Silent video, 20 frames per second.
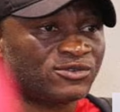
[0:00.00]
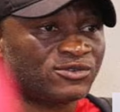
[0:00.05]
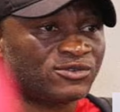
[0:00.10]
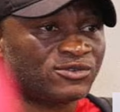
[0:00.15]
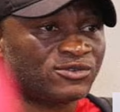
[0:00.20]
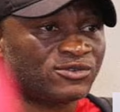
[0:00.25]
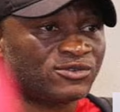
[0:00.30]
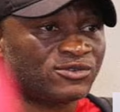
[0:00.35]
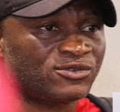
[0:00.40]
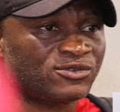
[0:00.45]

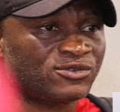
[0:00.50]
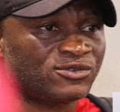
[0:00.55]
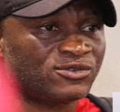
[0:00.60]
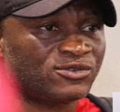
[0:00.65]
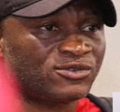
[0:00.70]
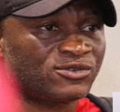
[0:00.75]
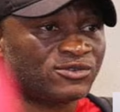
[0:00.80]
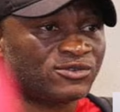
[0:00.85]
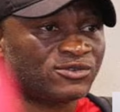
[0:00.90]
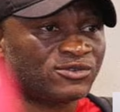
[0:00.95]

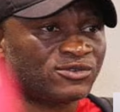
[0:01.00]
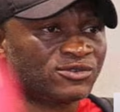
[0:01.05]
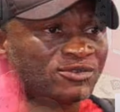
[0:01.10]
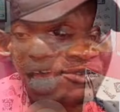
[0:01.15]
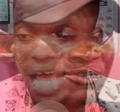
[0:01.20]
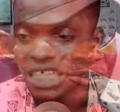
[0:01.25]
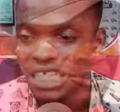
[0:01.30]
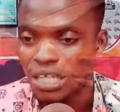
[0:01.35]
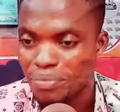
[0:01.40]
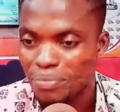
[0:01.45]
a
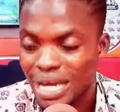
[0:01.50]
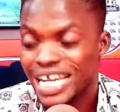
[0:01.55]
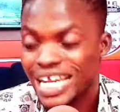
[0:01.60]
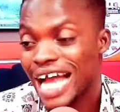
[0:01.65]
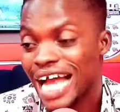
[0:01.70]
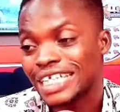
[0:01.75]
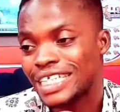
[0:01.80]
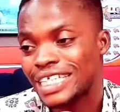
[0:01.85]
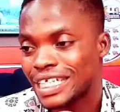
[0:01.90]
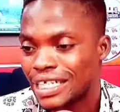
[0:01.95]
plus
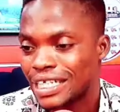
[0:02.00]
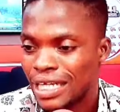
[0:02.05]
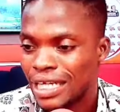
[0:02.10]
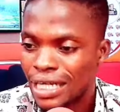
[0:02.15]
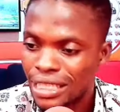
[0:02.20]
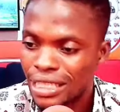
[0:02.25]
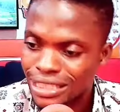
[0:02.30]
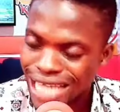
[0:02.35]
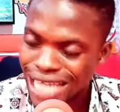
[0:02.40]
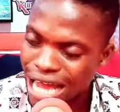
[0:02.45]
many age
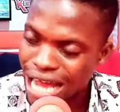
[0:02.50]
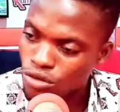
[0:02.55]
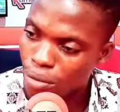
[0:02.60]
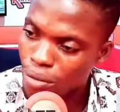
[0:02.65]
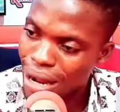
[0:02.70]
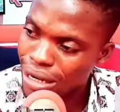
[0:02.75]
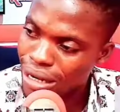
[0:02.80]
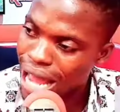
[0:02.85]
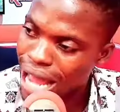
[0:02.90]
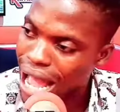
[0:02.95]
sa no
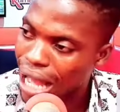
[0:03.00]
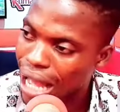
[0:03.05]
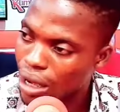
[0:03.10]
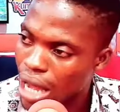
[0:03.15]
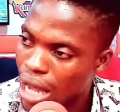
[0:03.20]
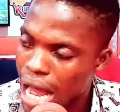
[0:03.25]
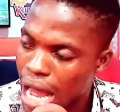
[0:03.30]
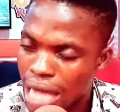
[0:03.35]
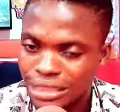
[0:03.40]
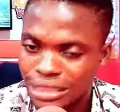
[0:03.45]
mana
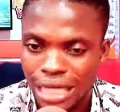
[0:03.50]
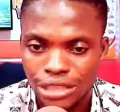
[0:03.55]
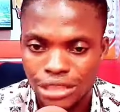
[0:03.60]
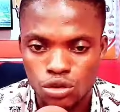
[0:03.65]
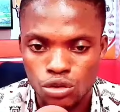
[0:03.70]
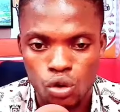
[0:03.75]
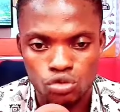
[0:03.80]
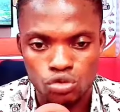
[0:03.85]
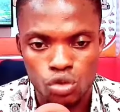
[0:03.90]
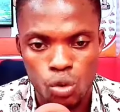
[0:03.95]

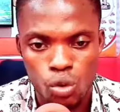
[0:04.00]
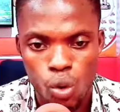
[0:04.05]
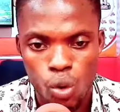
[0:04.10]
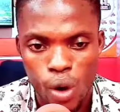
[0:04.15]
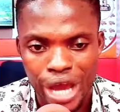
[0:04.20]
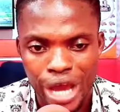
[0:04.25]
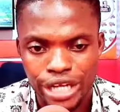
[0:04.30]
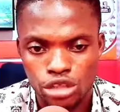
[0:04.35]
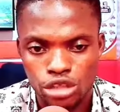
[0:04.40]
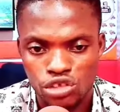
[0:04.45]
Asante Kotoko
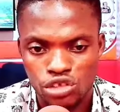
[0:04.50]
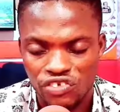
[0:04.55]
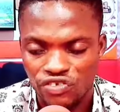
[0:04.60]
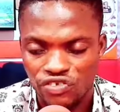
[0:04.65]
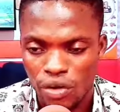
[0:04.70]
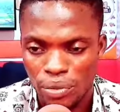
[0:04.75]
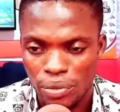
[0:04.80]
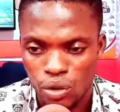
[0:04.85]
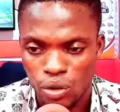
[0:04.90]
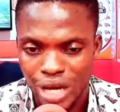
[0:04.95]
editive
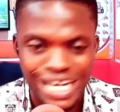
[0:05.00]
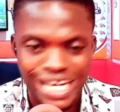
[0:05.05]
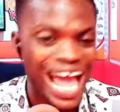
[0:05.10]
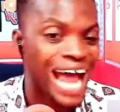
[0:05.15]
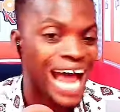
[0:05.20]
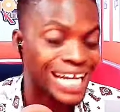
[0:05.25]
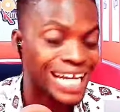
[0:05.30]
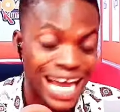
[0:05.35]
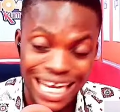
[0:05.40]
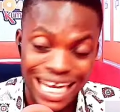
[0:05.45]
for me no any
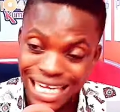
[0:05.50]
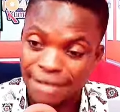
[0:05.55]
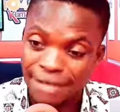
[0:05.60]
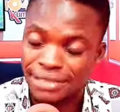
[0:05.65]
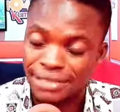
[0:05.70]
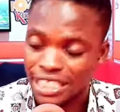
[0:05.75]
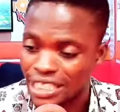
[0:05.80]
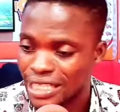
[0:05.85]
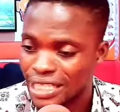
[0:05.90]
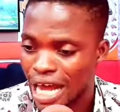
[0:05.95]
other
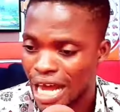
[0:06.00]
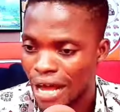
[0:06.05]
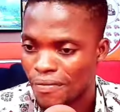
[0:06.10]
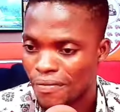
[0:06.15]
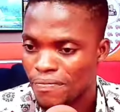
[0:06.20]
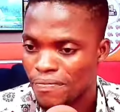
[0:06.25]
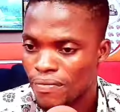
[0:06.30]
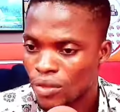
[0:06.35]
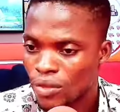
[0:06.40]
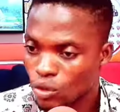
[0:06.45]
clubs ni nyina
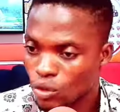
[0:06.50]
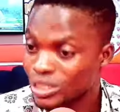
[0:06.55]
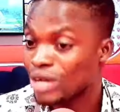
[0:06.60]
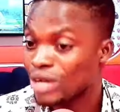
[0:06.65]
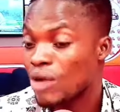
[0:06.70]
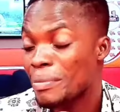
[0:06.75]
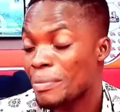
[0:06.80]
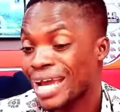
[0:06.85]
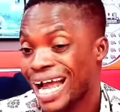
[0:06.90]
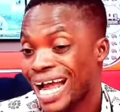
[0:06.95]
we say
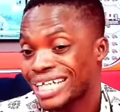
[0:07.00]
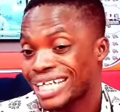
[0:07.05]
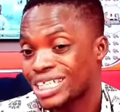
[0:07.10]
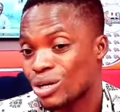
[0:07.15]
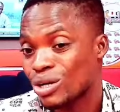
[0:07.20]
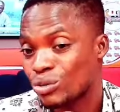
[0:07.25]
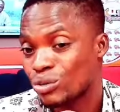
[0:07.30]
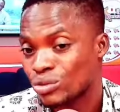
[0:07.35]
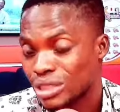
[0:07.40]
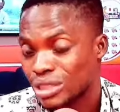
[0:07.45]
no me catch
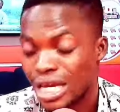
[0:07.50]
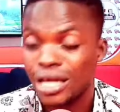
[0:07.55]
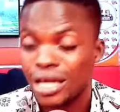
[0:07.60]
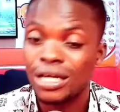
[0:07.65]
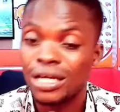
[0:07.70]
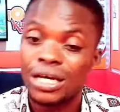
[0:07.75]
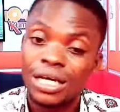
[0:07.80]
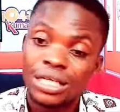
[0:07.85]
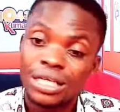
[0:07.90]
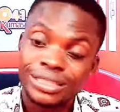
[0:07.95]
real say
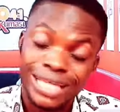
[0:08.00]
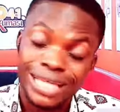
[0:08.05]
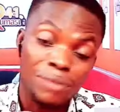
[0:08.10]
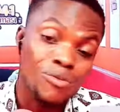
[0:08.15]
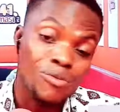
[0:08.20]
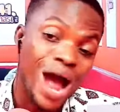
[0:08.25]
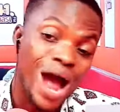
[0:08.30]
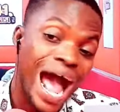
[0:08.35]
Temwa